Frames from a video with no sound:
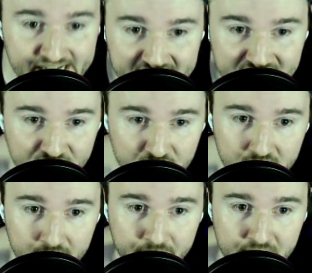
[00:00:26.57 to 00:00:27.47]

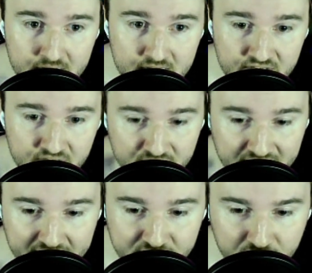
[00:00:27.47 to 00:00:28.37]
Eastern. So
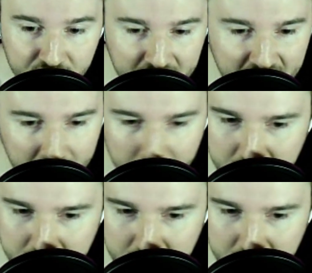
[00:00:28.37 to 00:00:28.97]
stay tuned for that.